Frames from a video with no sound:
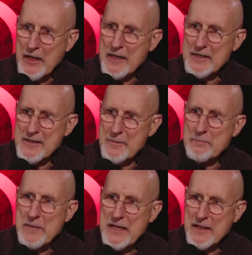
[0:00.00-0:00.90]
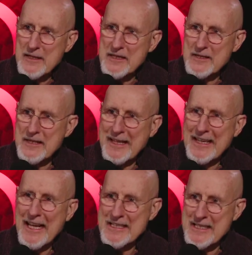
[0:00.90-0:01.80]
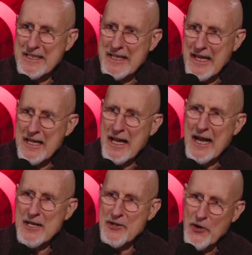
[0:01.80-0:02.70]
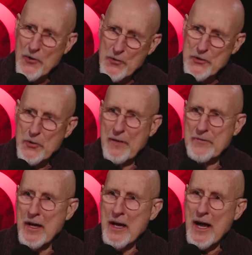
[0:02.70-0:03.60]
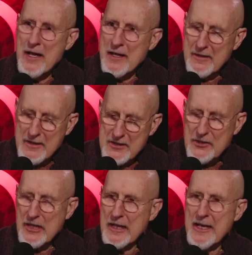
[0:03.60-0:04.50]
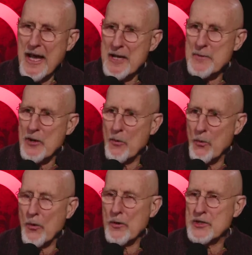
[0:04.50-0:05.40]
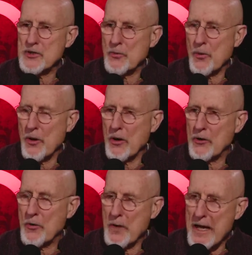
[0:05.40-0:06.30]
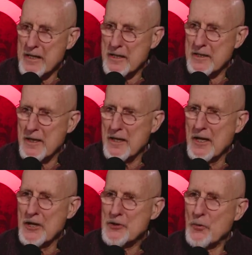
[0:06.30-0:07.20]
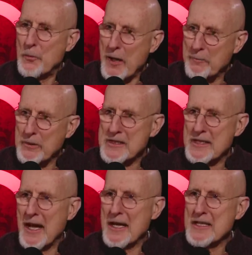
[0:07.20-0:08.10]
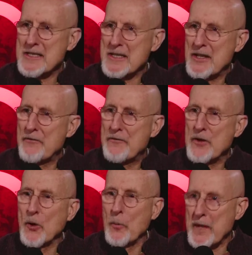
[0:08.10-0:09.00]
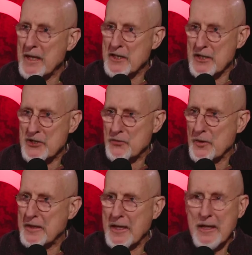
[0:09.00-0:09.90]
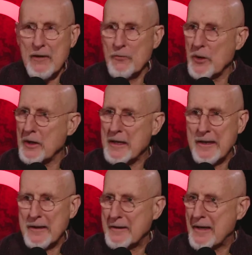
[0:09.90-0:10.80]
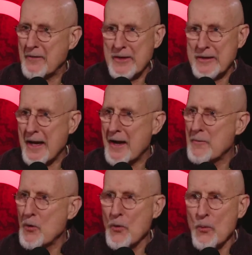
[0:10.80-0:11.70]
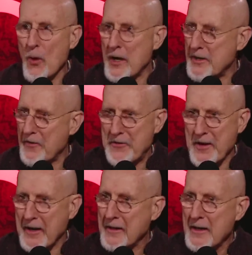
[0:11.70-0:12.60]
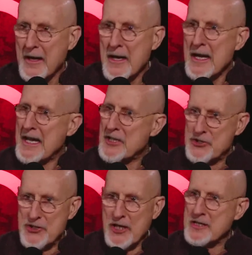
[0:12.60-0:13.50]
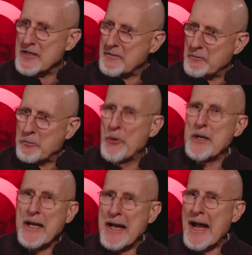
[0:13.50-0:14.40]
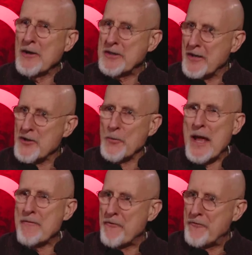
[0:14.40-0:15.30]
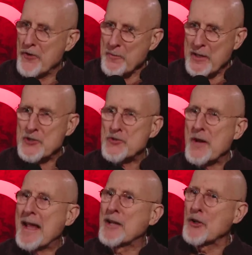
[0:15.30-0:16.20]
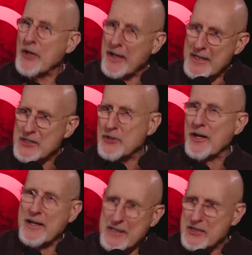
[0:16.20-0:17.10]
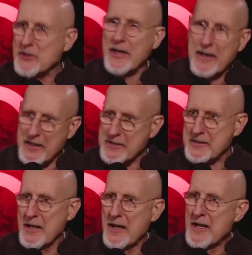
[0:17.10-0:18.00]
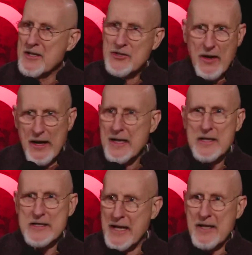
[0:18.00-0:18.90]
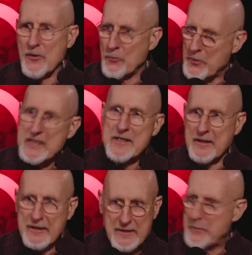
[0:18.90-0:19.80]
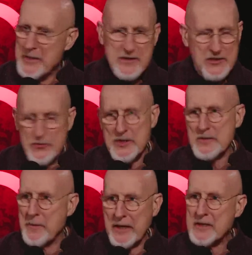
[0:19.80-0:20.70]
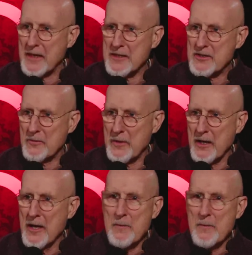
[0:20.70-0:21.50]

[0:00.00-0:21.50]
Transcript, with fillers: It's the means to get to the end. I know you have. Listen, the Academy Awards were created to publicize the film industry. They mm. didn't really give a damn who won the thing. It's just putting it out there that we have a film industry and look at us, look at us, look at us. So I understand the reason, the business reason makes sense to right. me.